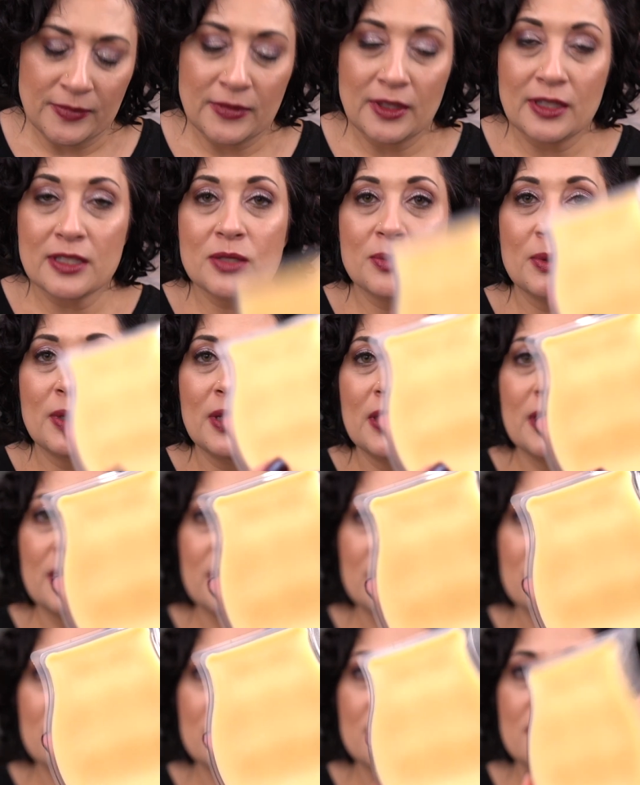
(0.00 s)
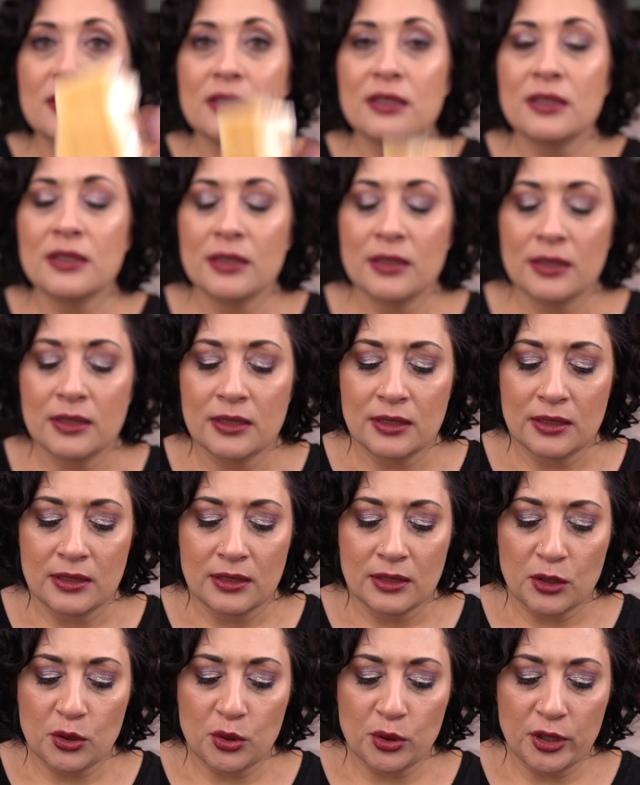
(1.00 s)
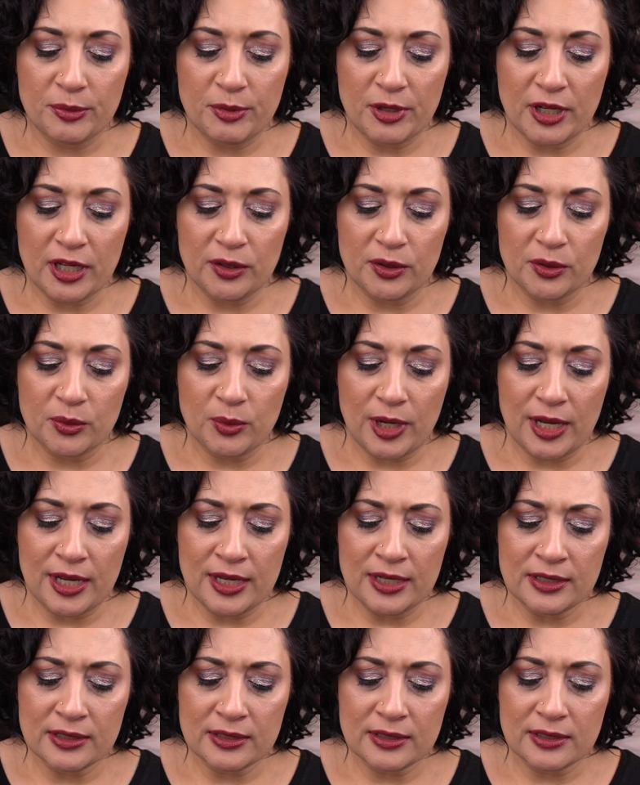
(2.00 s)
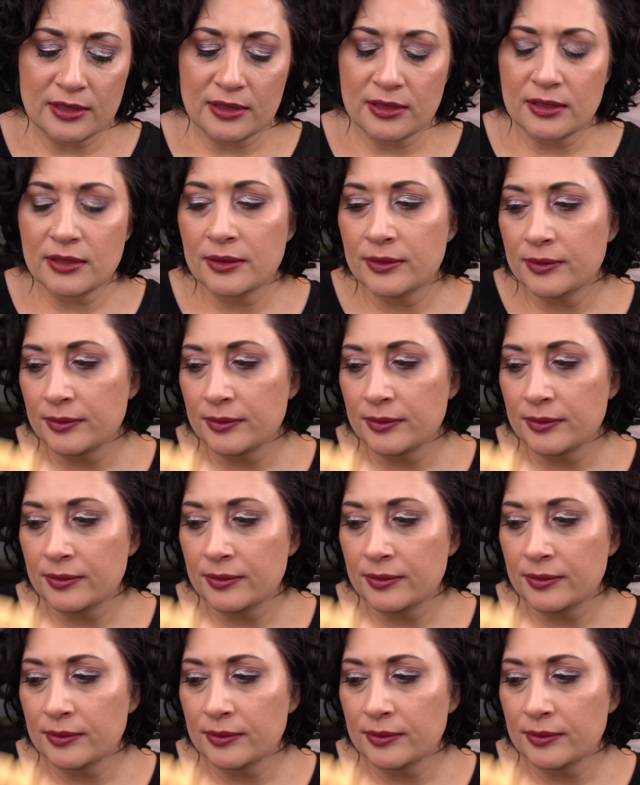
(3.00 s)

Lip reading: This one has cream colored wax.